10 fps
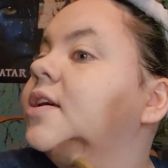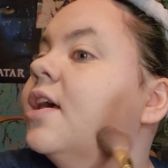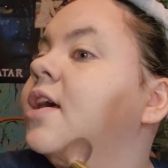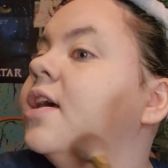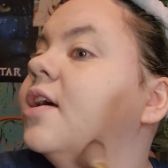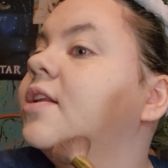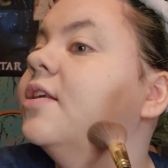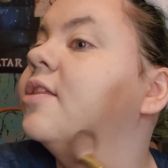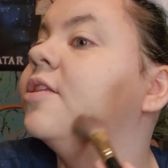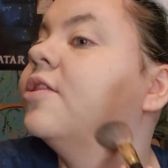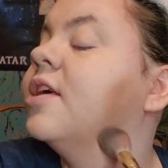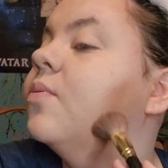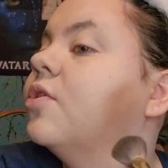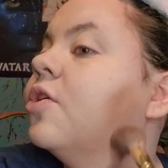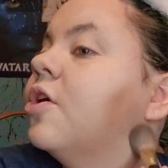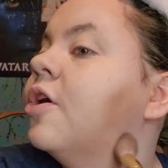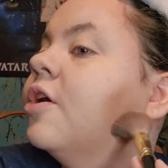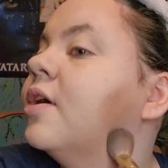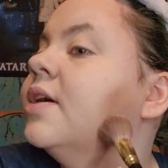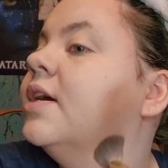And the thing with
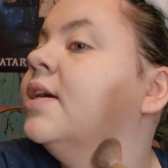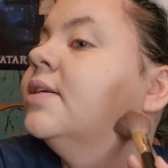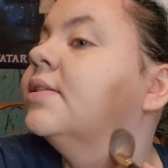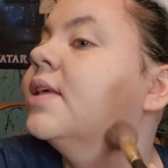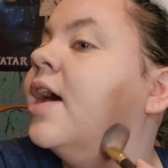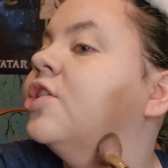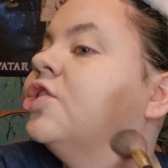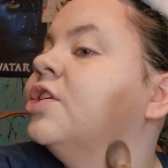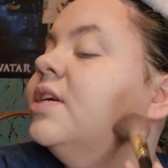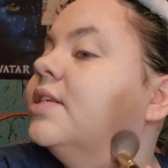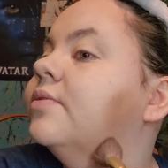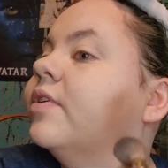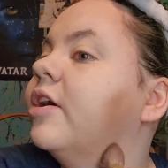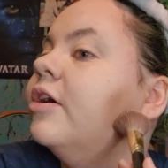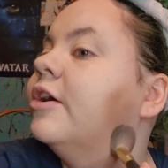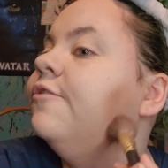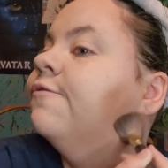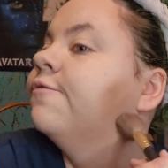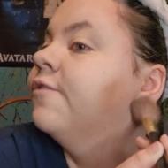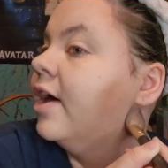her is that she's very
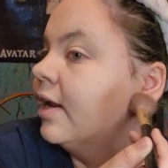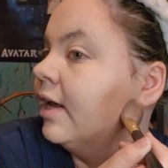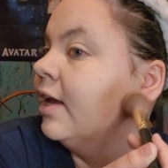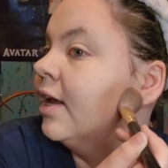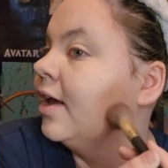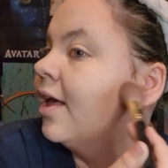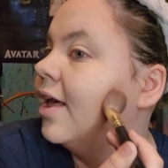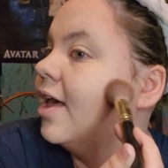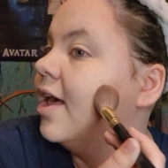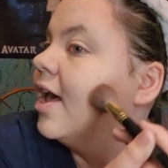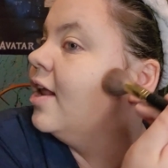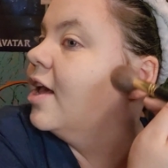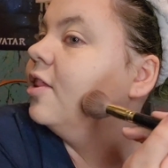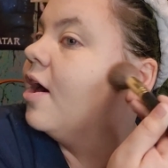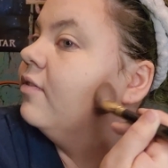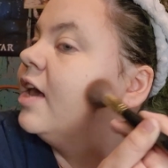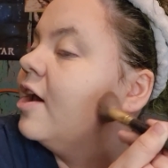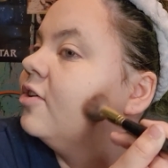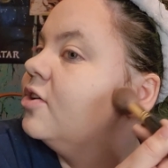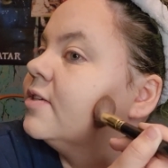funny, and I love
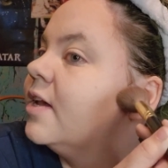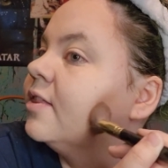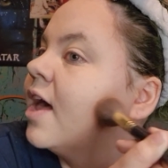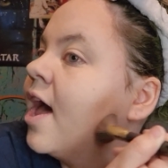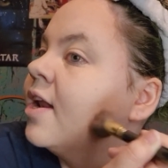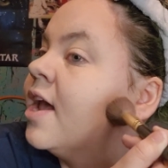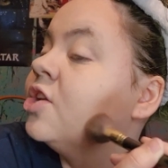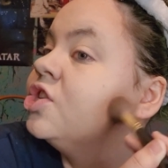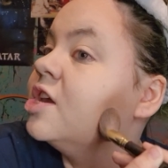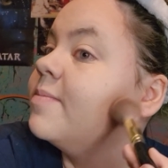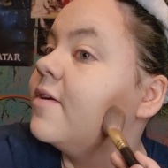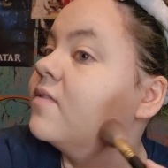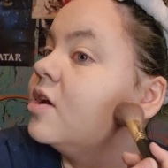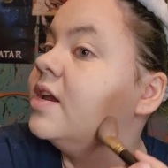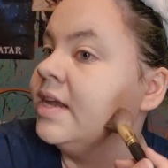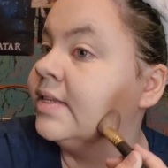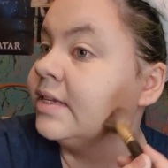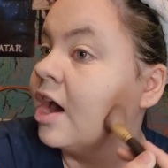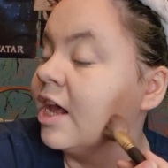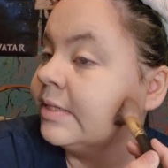characters like that, and she could be a very easy
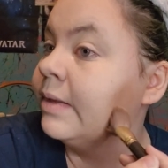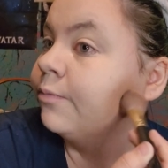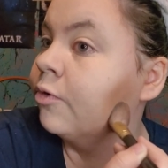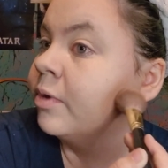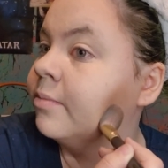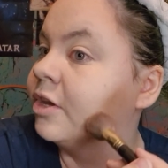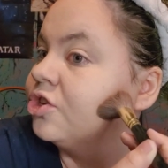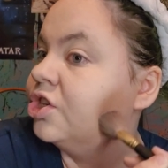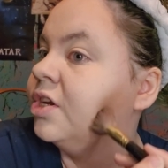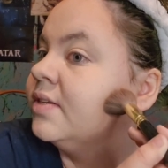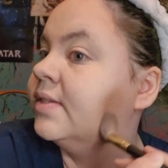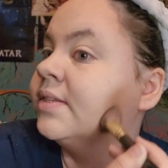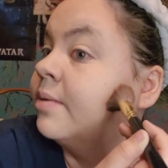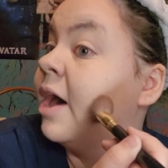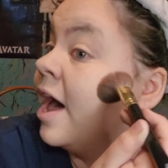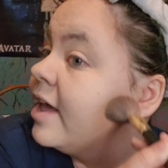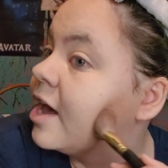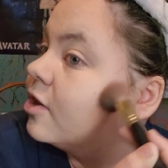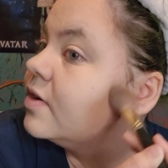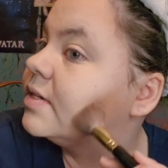cosplay for me because she has the same eye
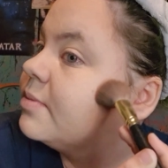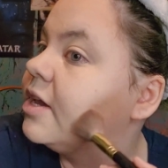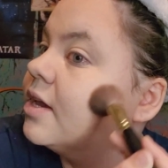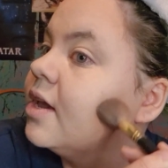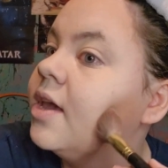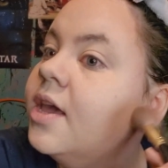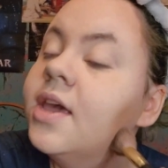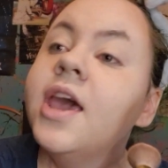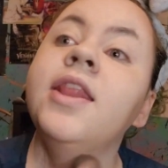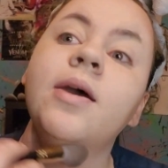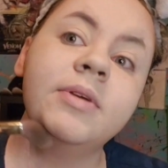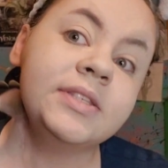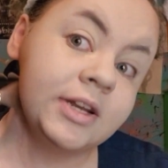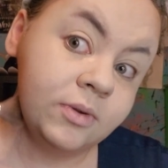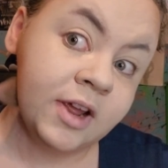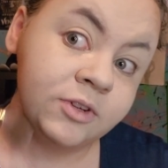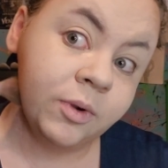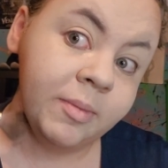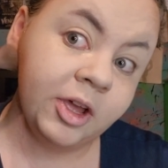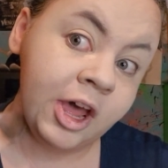color as me, and that means I don't have to worry
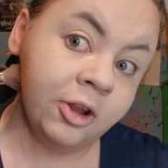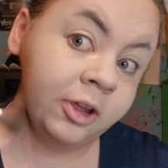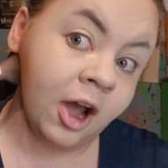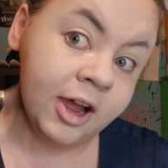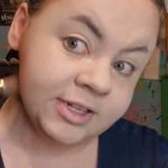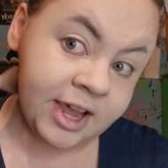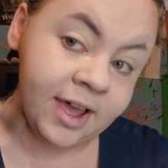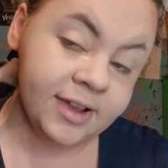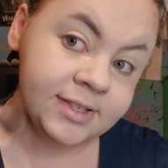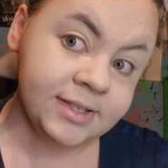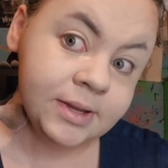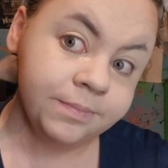about colored contacts.